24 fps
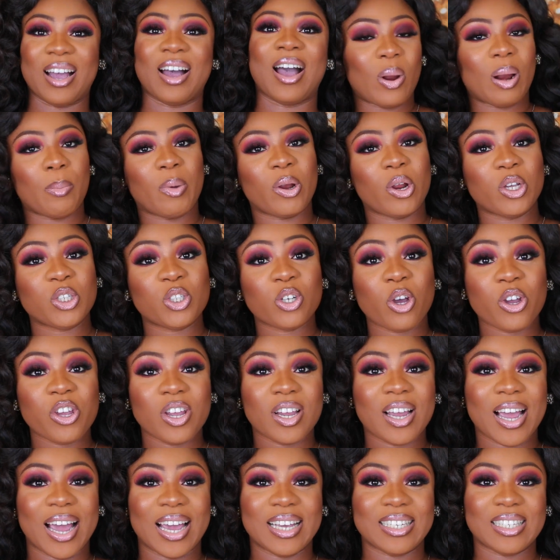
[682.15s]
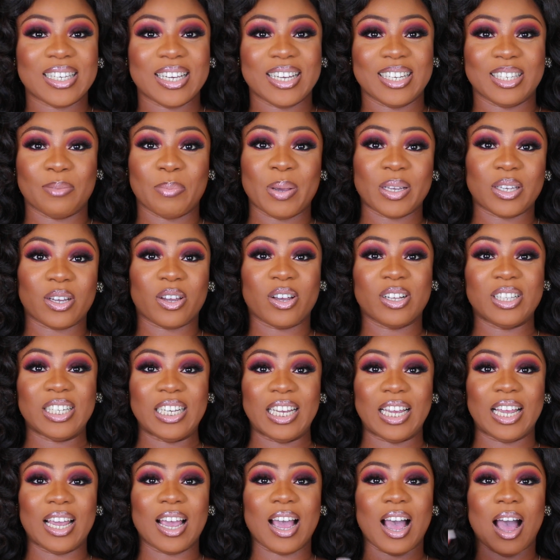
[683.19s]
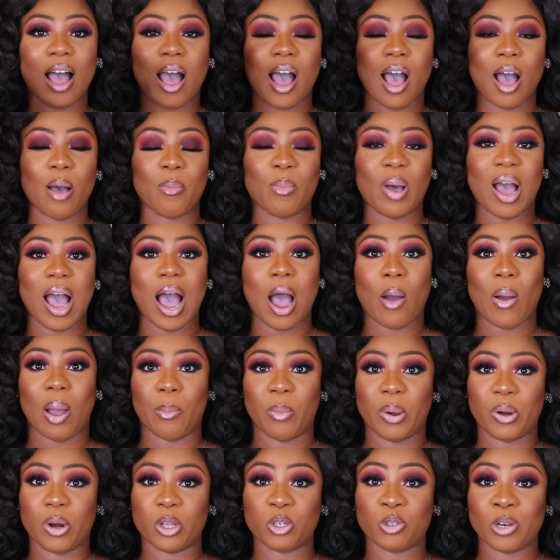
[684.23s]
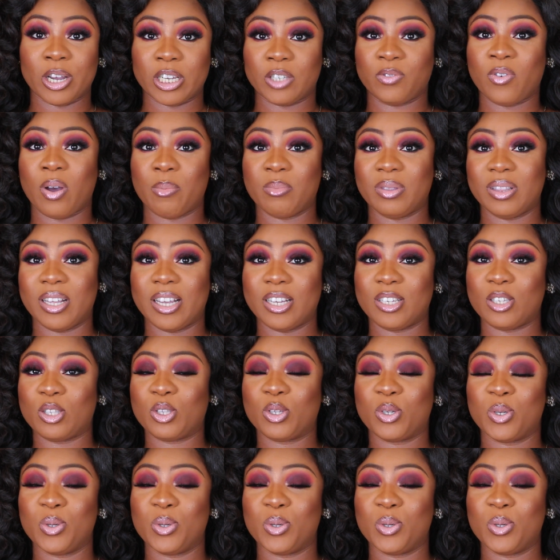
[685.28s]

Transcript: What I'm going to show you guys is basically how I'm going to transform this